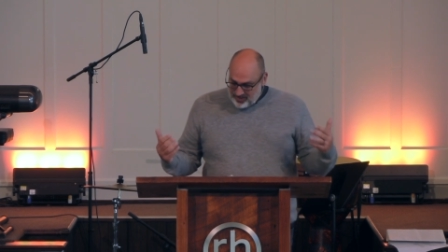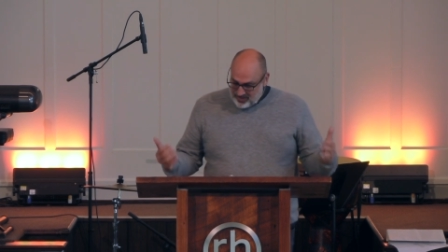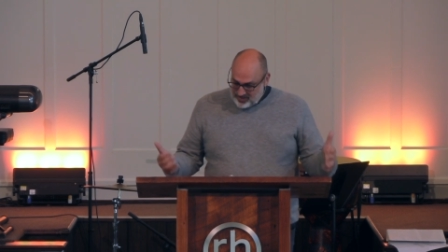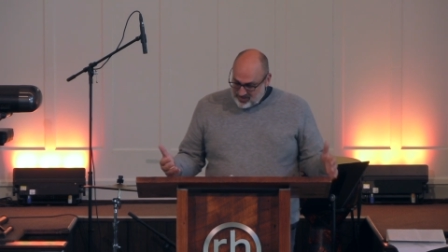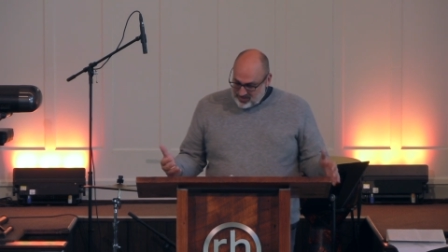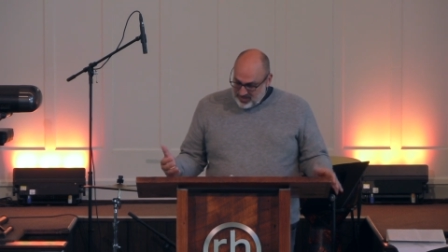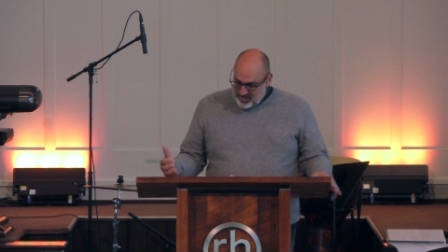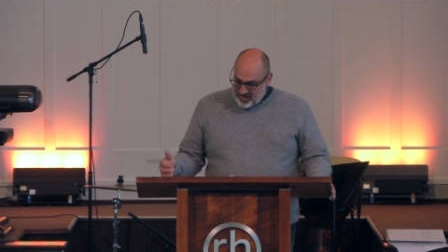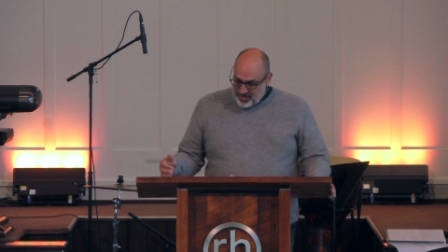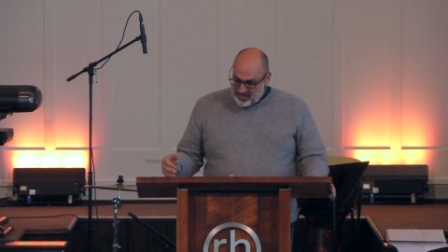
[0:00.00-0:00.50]
the
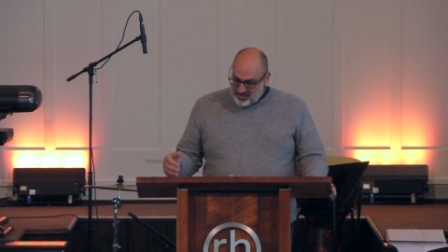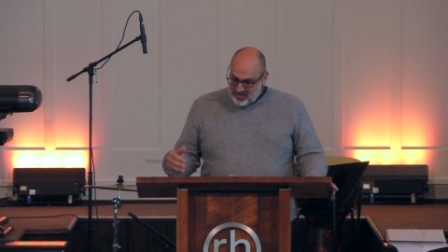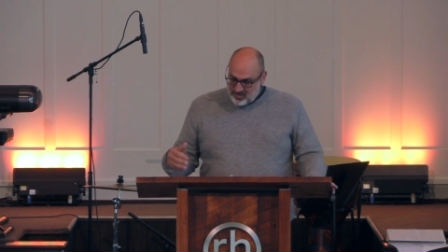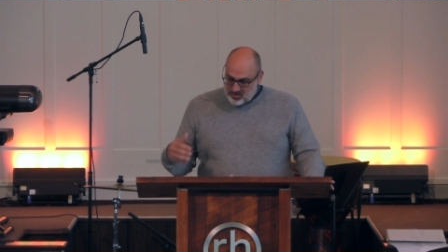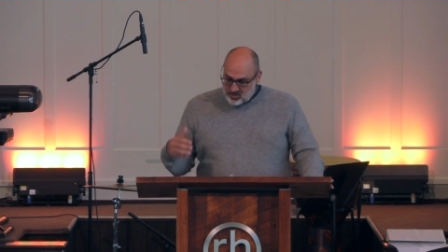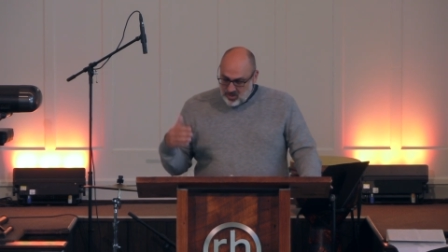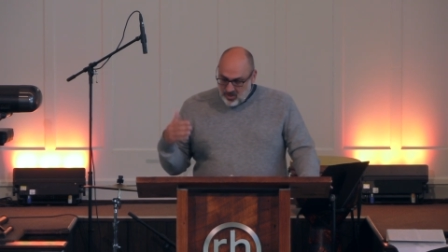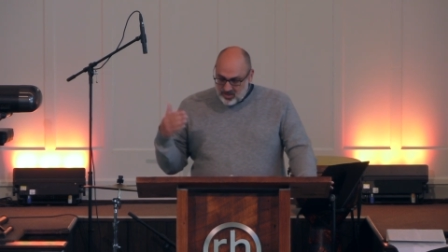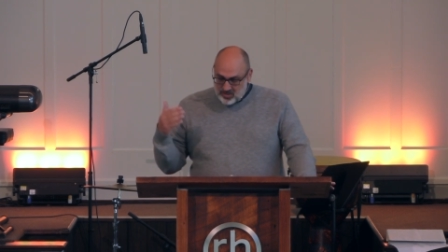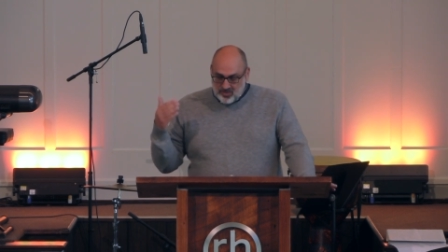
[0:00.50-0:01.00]
seeds and
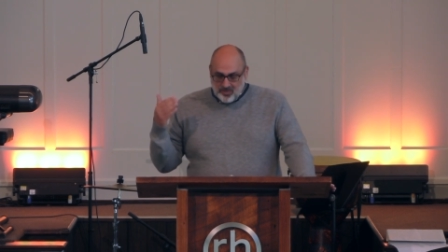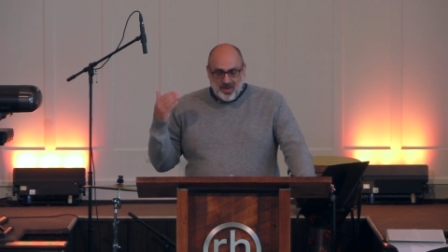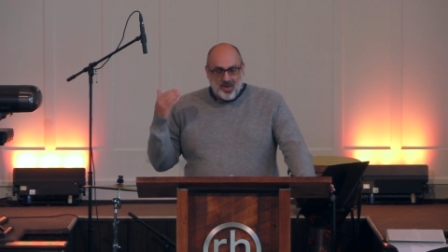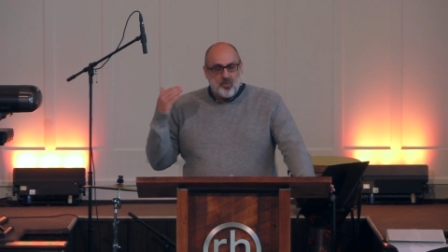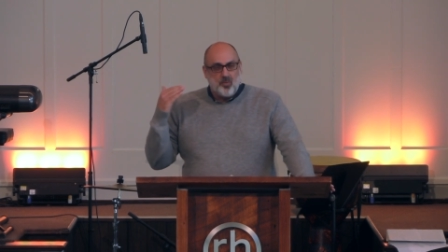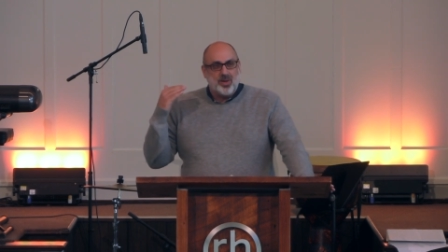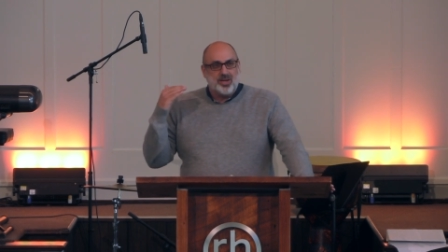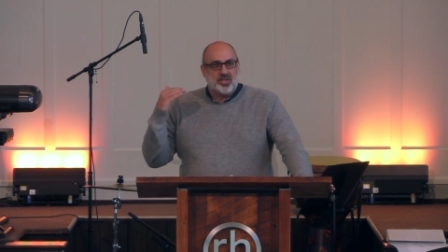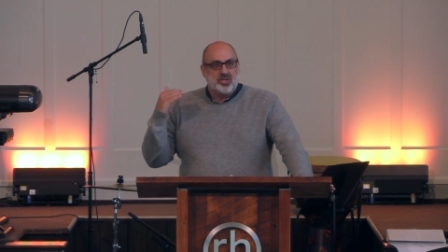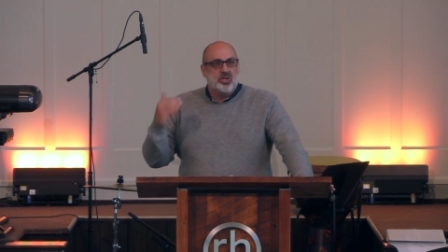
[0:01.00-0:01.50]
talked
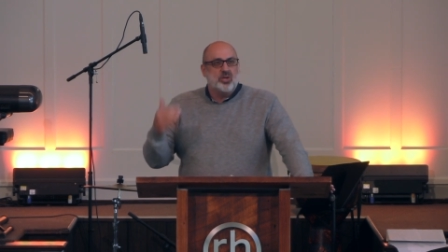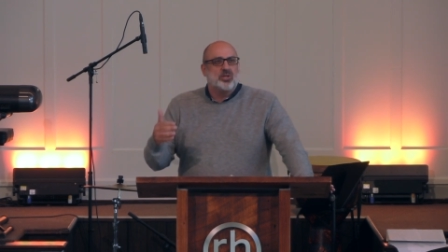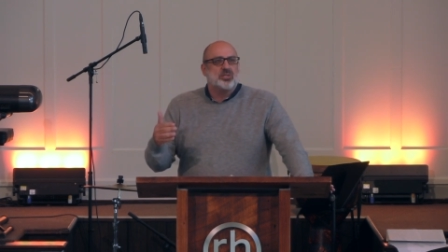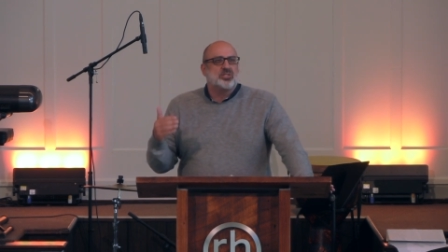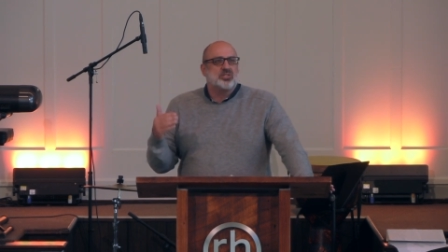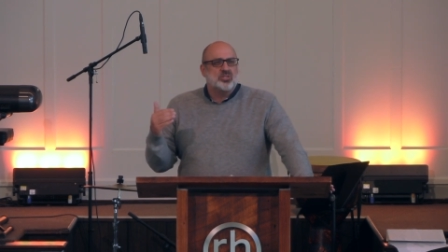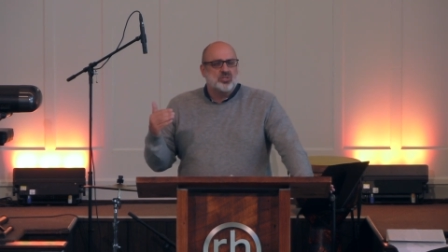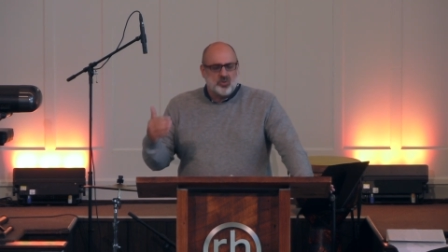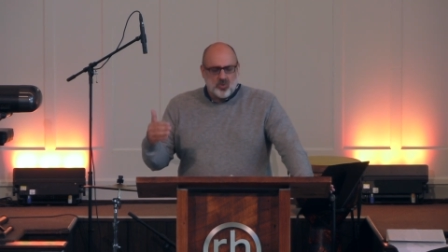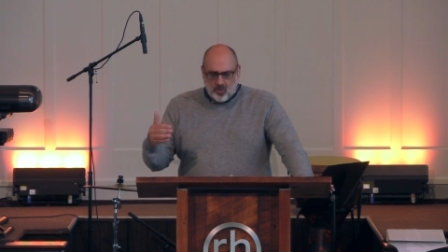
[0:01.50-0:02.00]
about what good
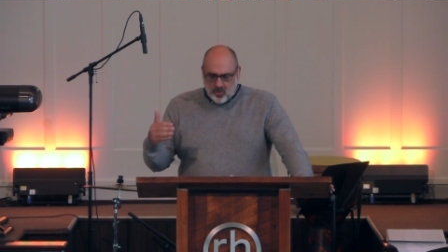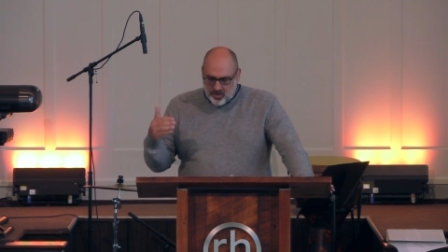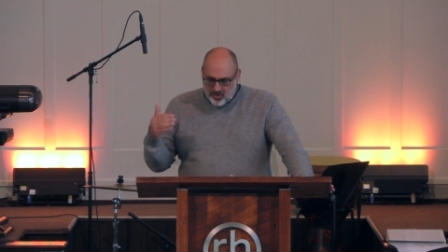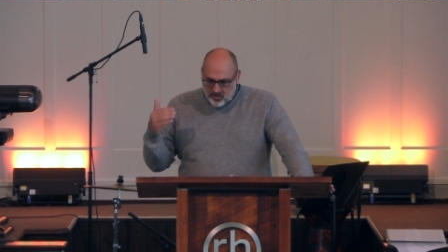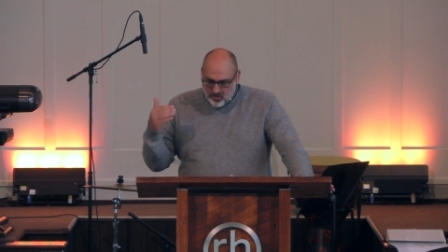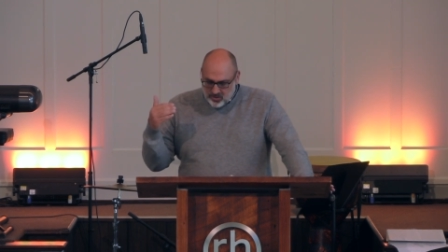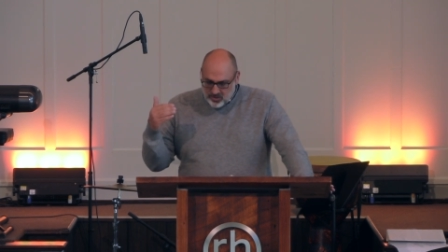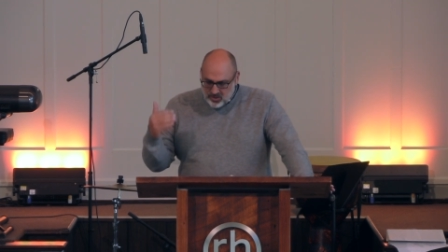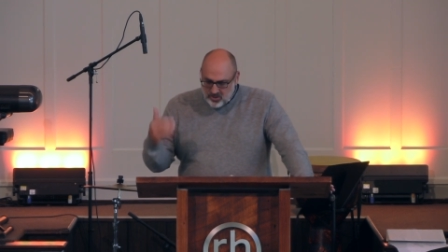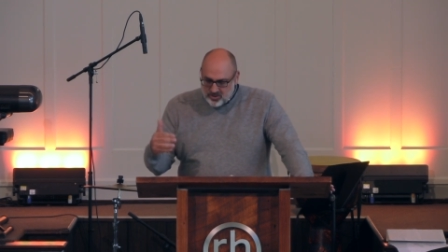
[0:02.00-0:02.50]

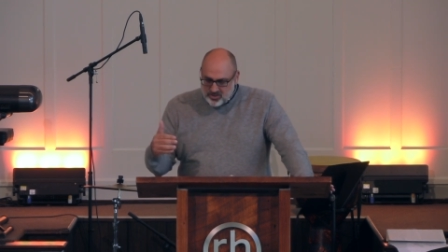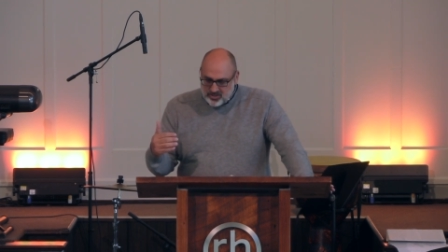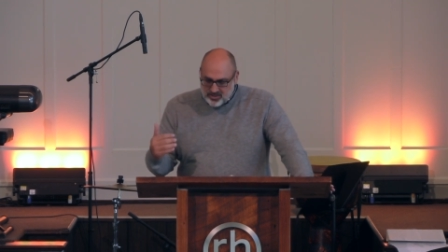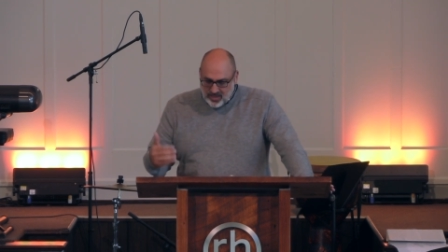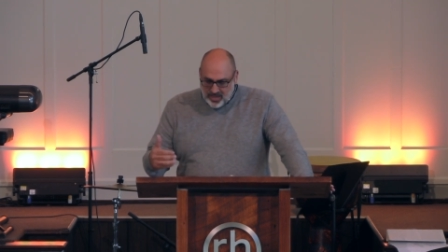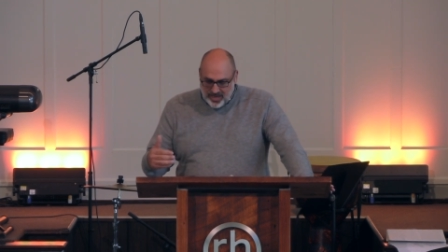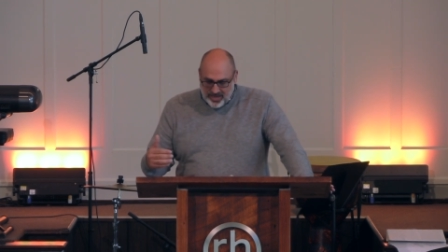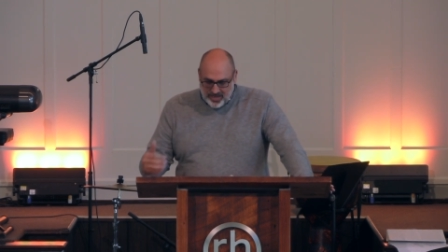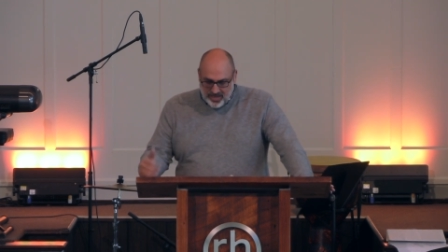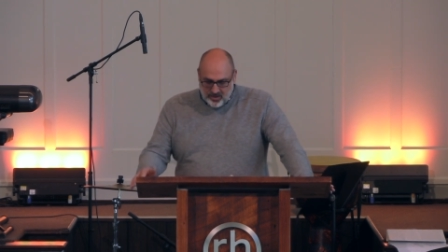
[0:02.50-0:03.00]
soil looks
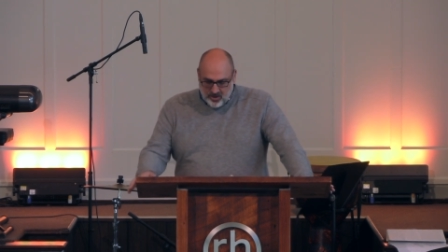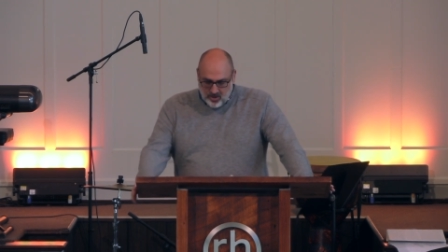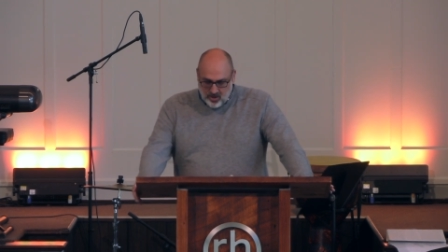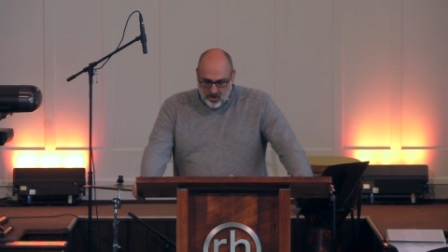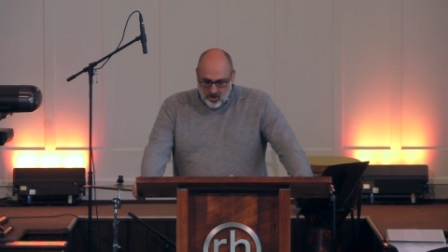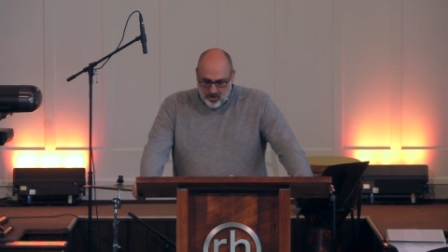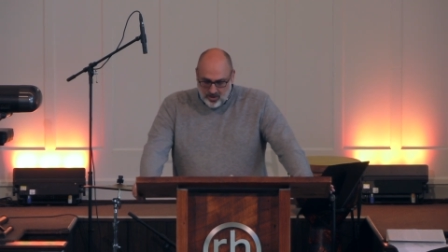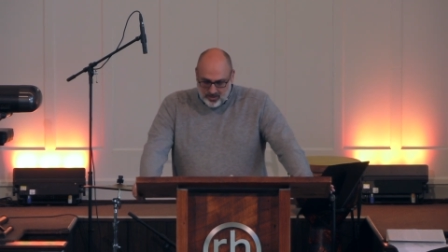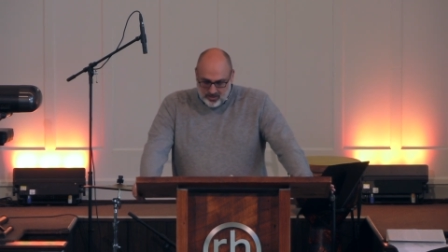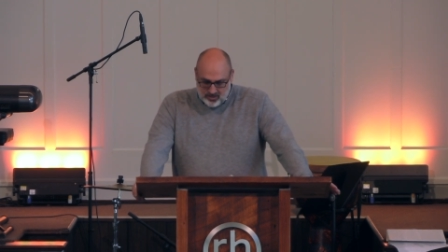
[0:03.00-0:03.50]
like in our
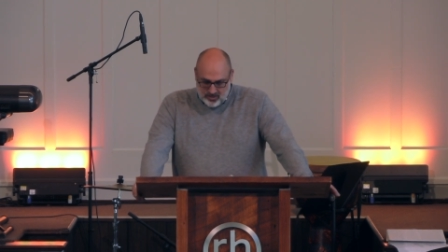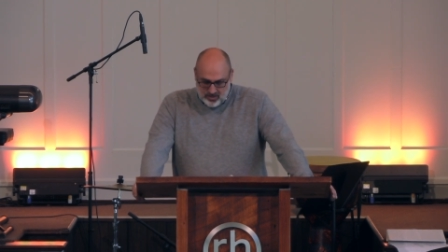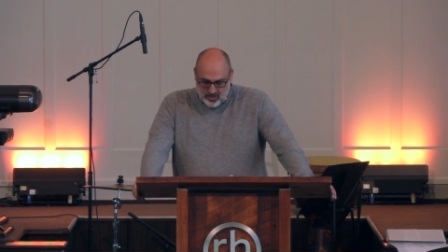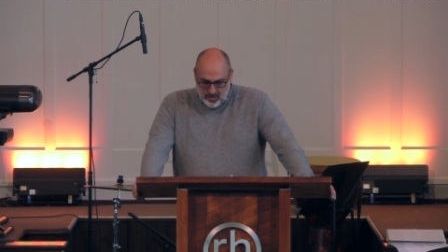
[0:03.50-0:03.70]
hearts.